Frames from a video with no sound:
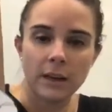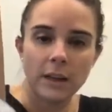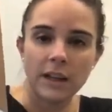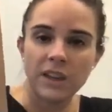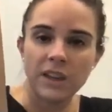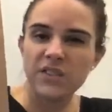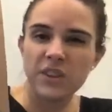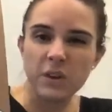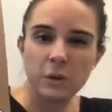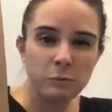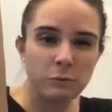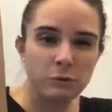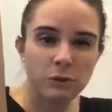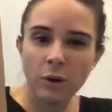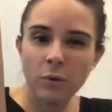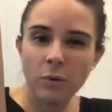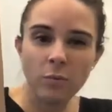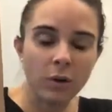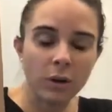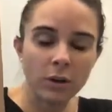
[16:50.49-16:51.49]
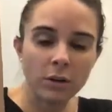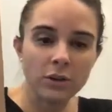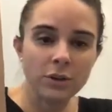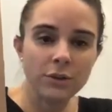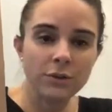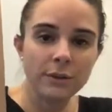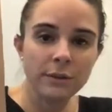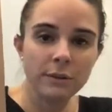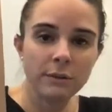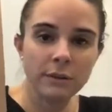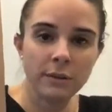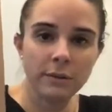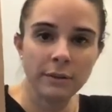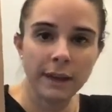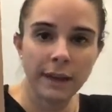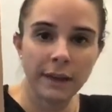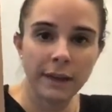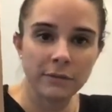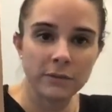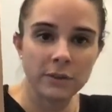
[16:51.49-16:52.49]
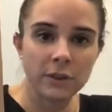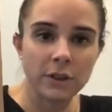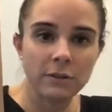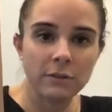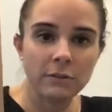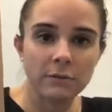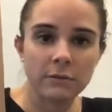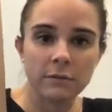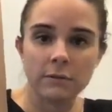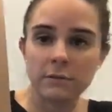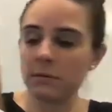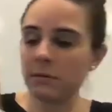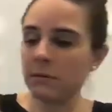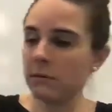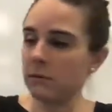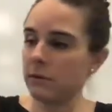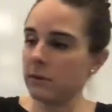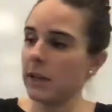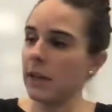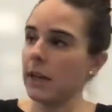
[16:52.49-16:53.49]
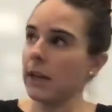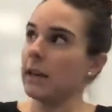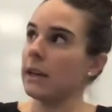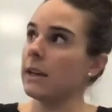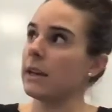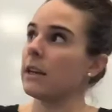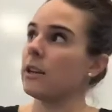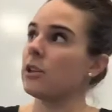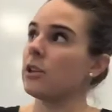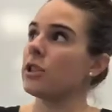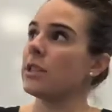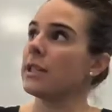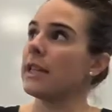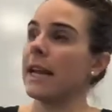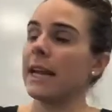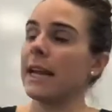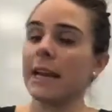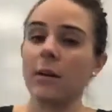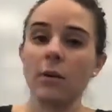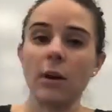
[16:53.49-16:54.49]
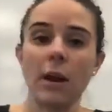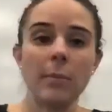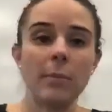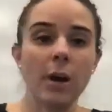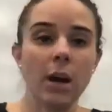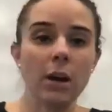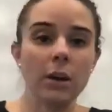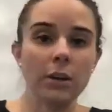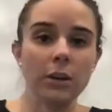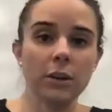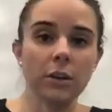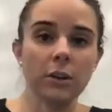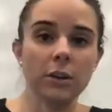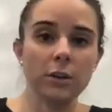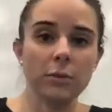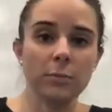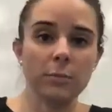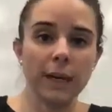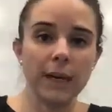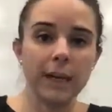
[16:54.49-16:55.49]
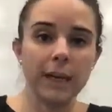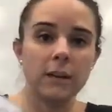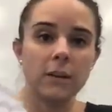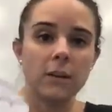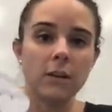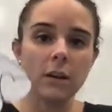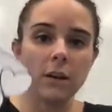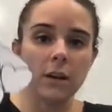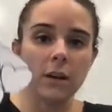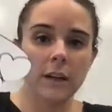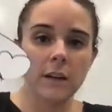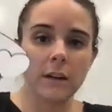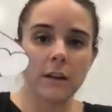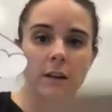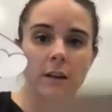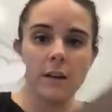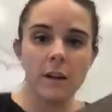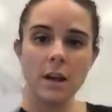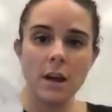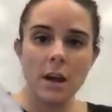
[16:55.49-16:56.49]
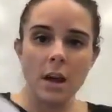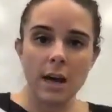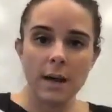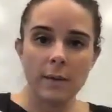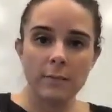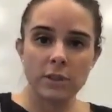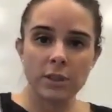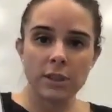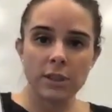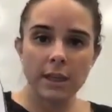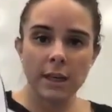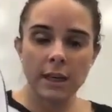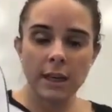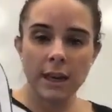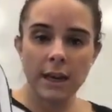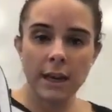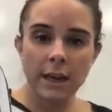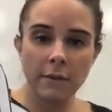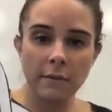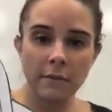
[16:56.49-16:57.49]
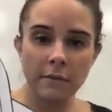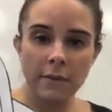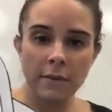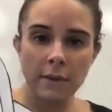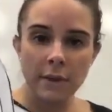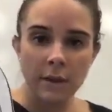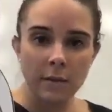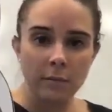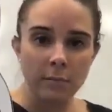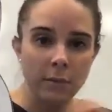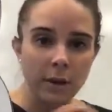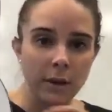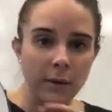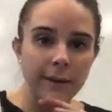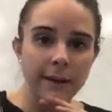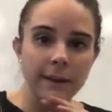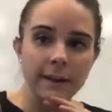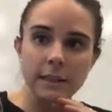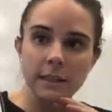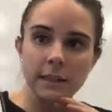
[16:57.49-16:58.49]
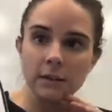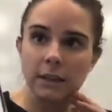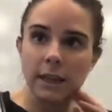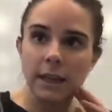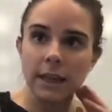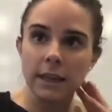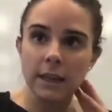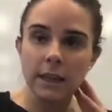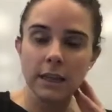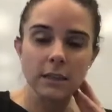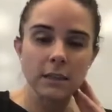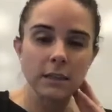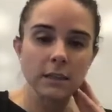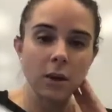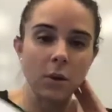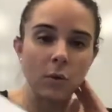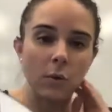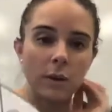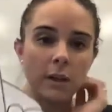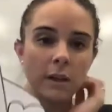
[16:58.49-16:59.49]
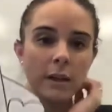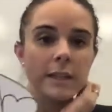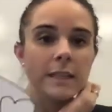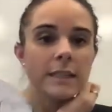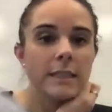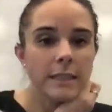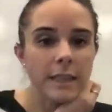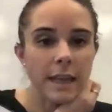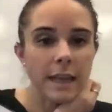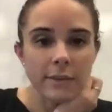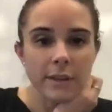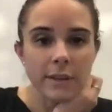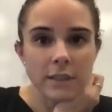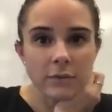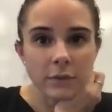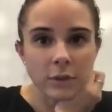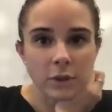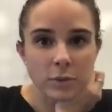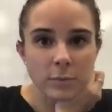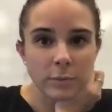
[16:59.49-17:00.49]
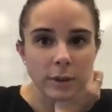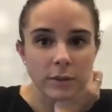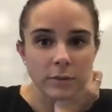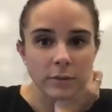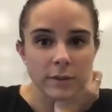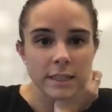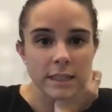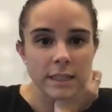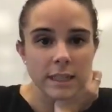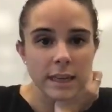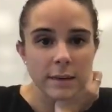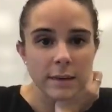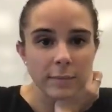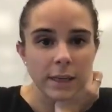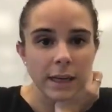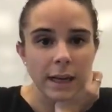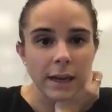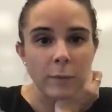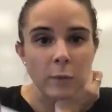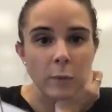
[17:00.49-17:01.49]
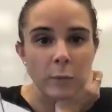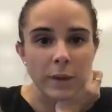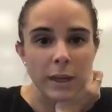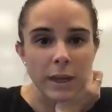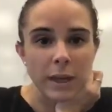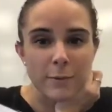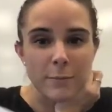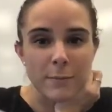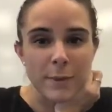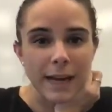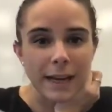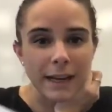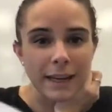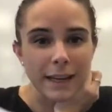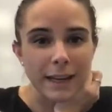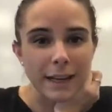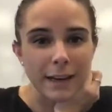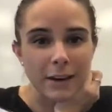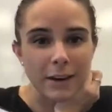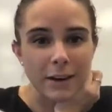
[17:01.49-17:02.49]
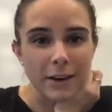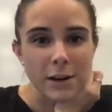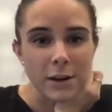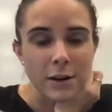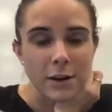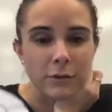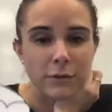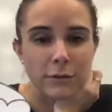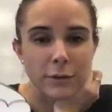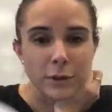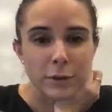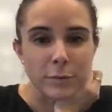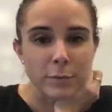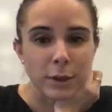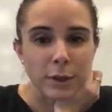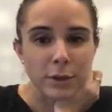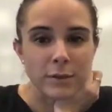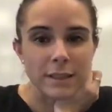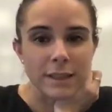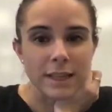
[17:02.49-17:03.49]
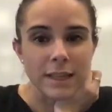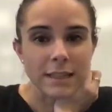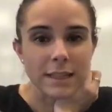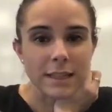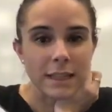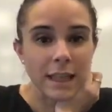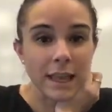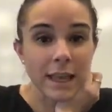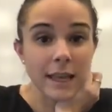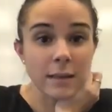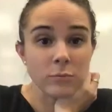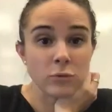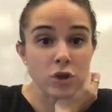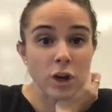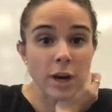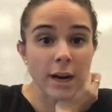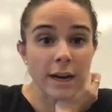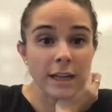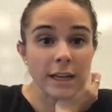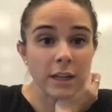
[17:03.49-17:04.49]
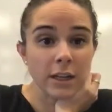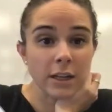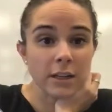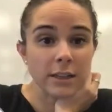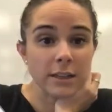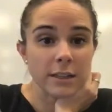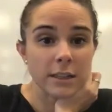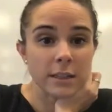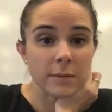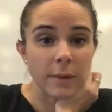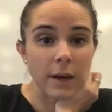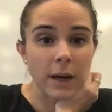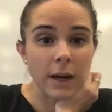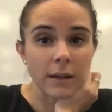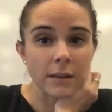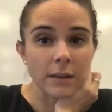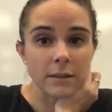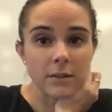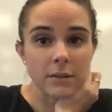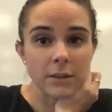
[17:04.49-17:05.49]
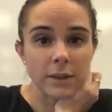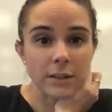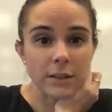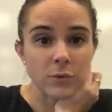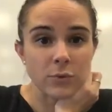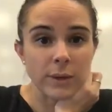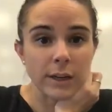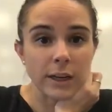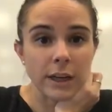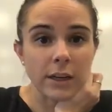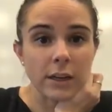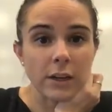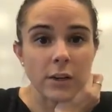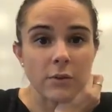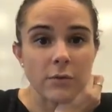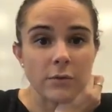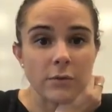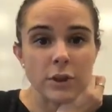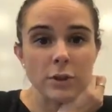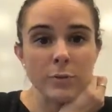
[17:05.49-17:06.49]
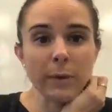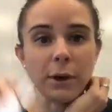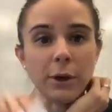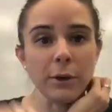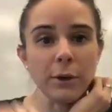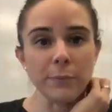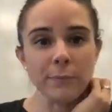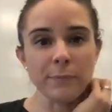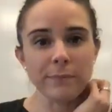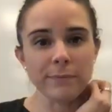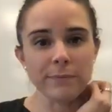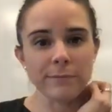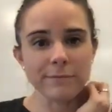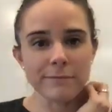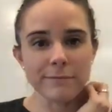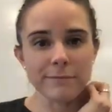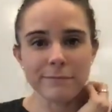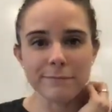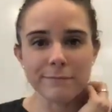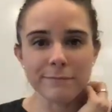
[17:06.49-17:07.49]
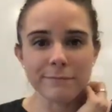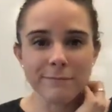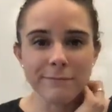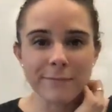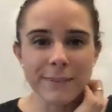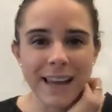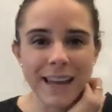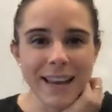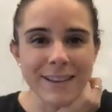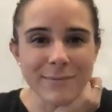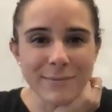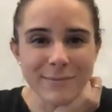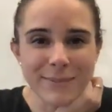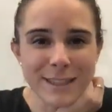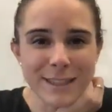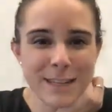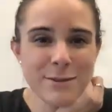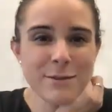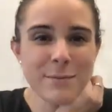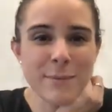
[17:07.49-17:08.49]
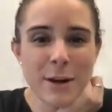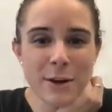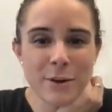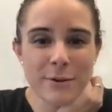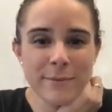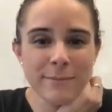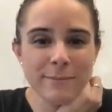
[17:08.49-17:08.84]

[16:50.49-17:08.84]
If you don't want to, you don't have to. Okay, he can just hang out. I'm not going to glue mine on. I'm just going to have my reindeer like this. So save this for tomorrow's steam. I will meet you back here for tomorrow's lesson. Let dry in a good spot so that he's ready to go for tomorrow. Okay, see you tomorrow.